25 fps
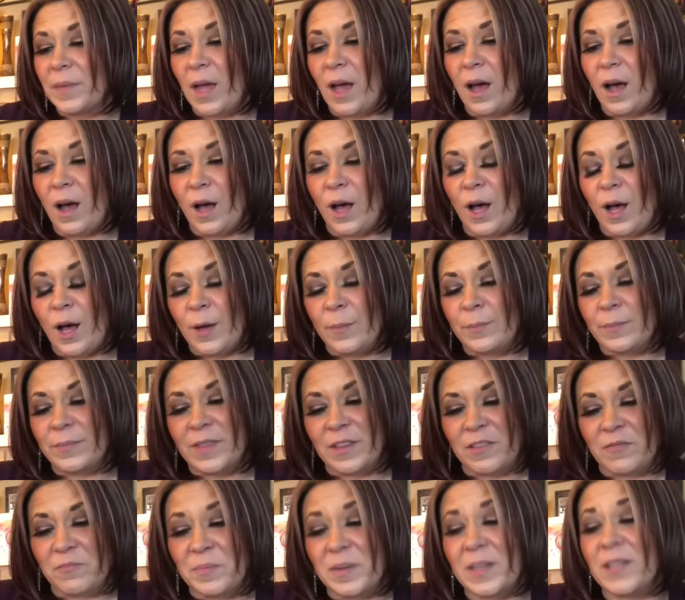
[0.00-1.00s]

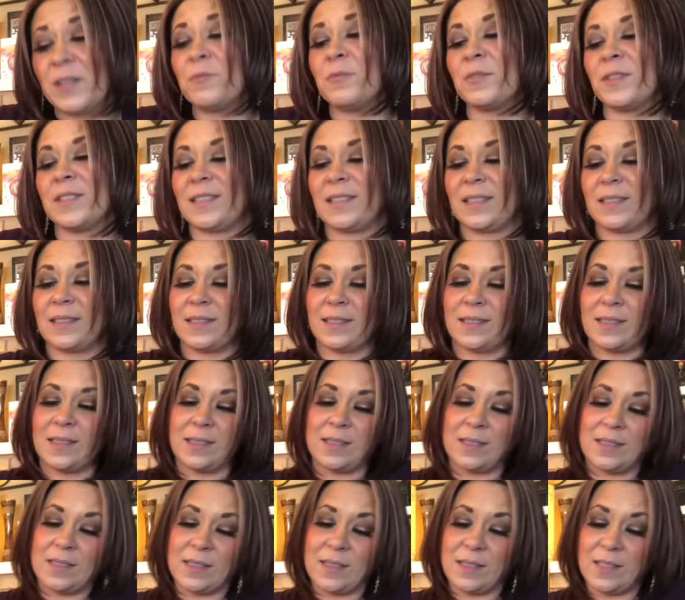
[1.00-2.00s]
They've been
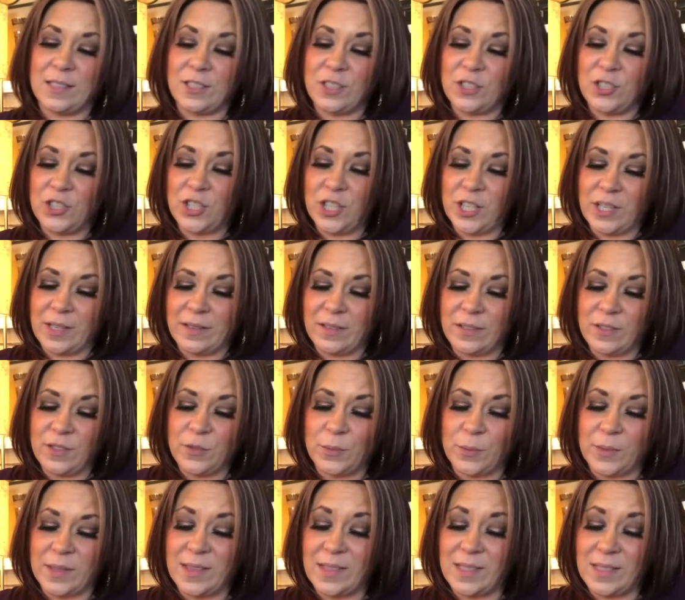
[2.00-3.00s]
resistant to this change
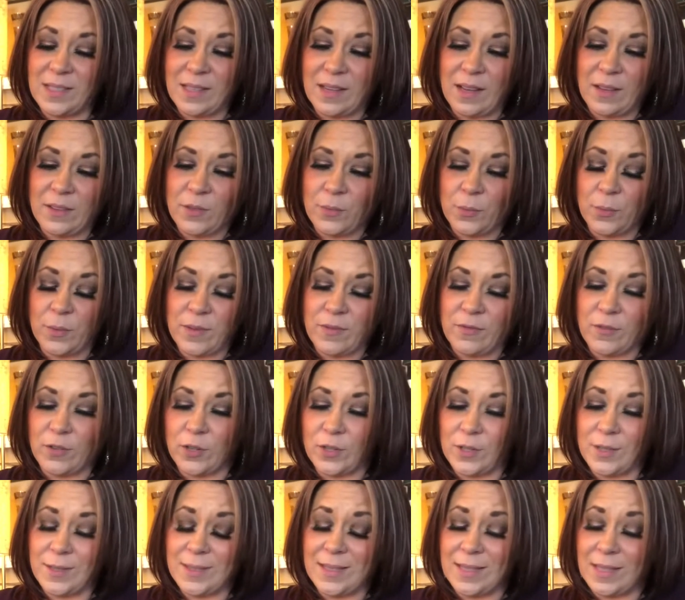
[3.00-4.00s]
with the Death
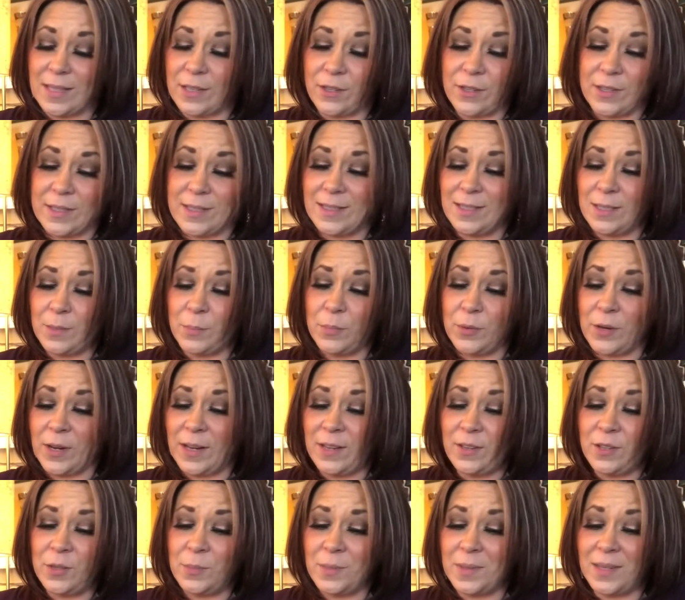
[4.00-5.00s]
reversed. There is a
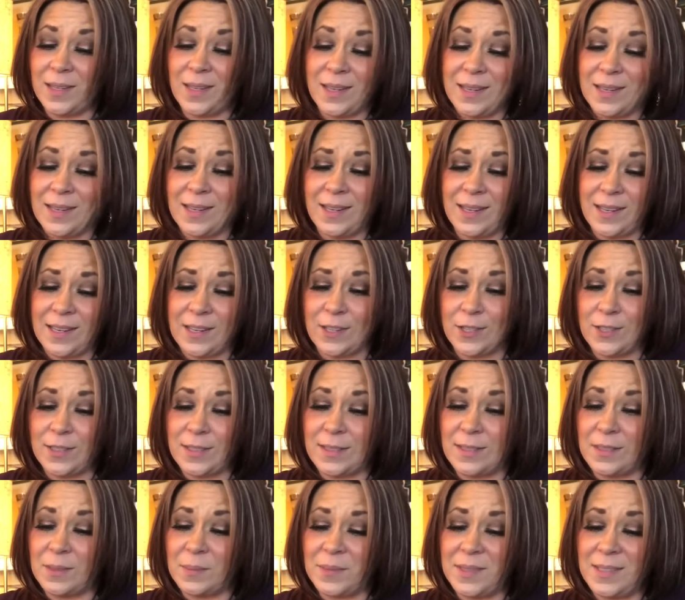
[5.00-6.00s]
brand new beginning here.
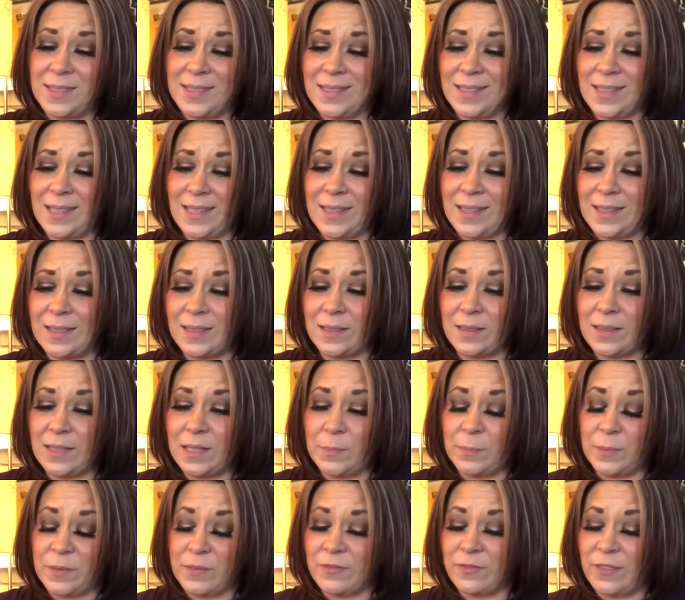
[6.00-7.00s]
Somebody's taking a
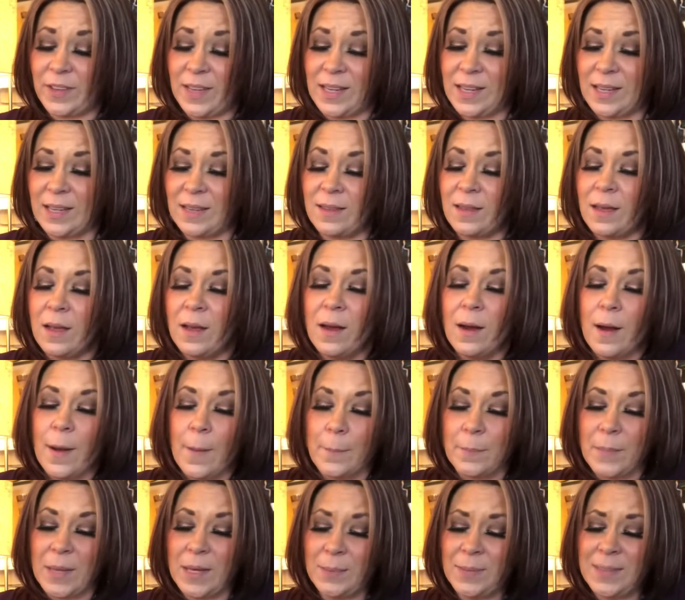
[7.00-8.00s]
leap of faith.
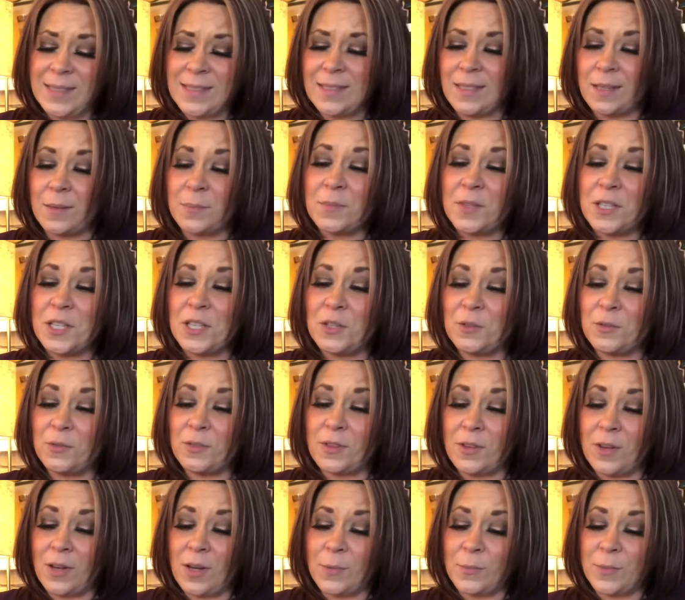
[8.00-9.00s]
Maybe something you
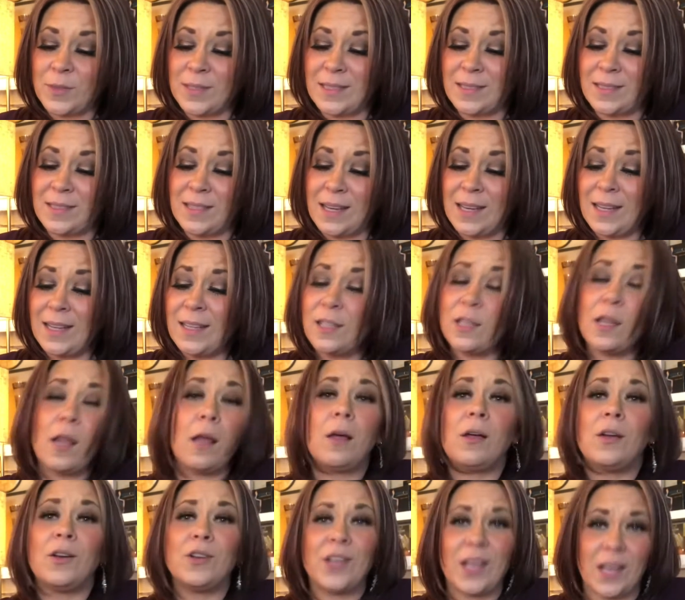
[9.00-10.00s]
thought was dead,
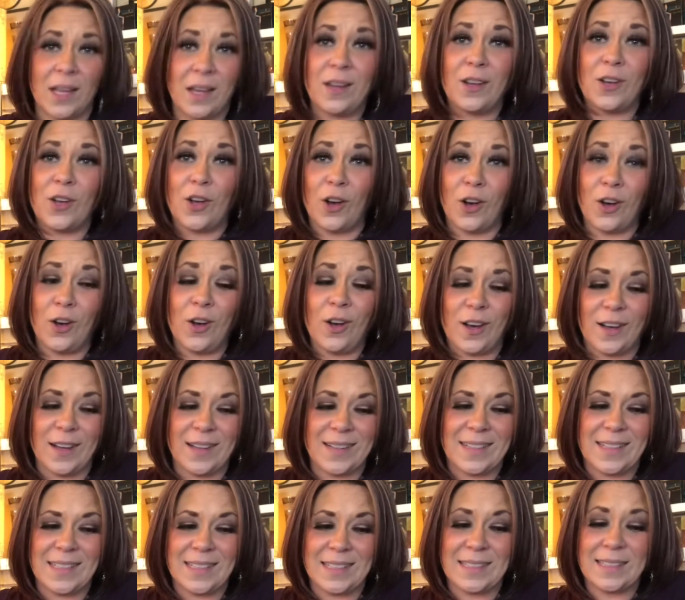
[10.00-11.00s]
long, and
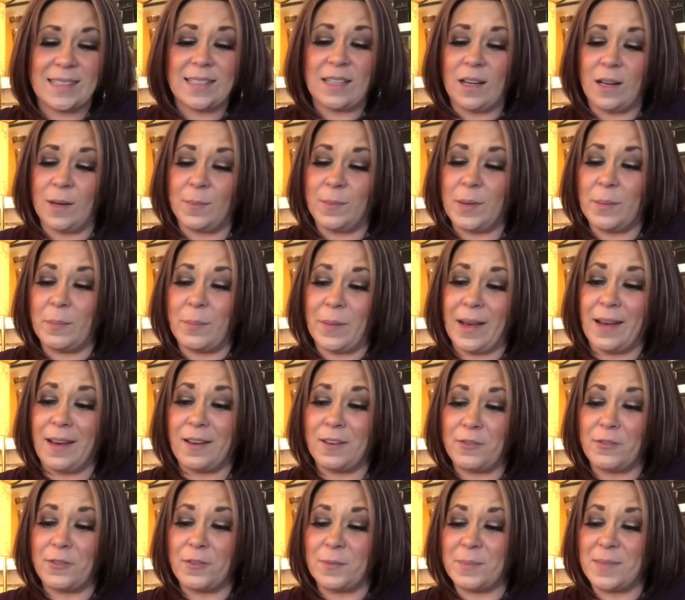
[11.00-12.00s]
gone is coming
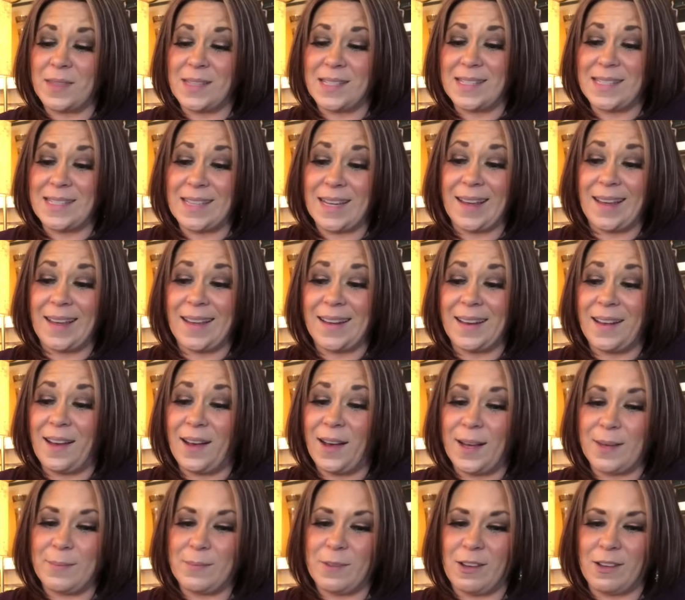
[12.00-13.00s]
back from the dead.
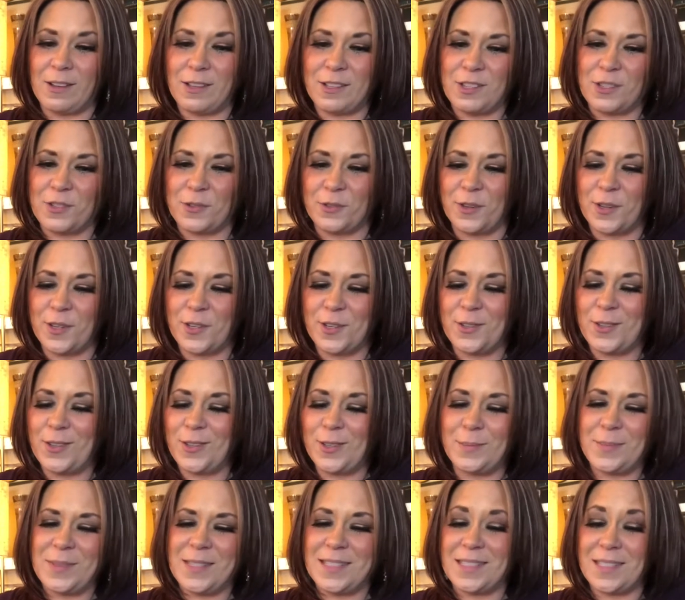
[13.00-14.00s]
I'm not sure. You
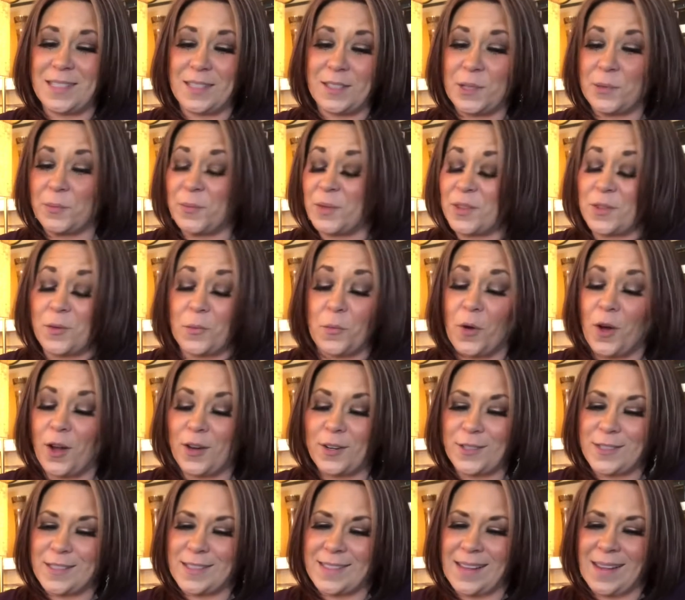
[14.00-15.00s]
could be dealing with a
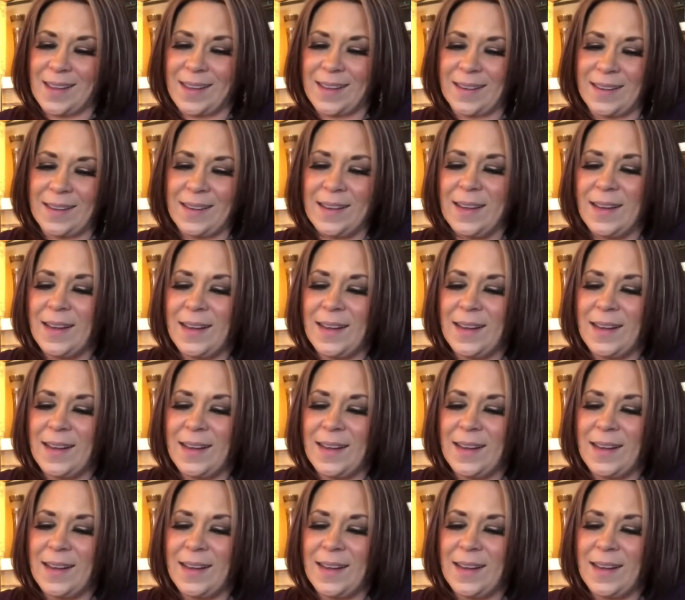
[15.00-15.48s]
water sign.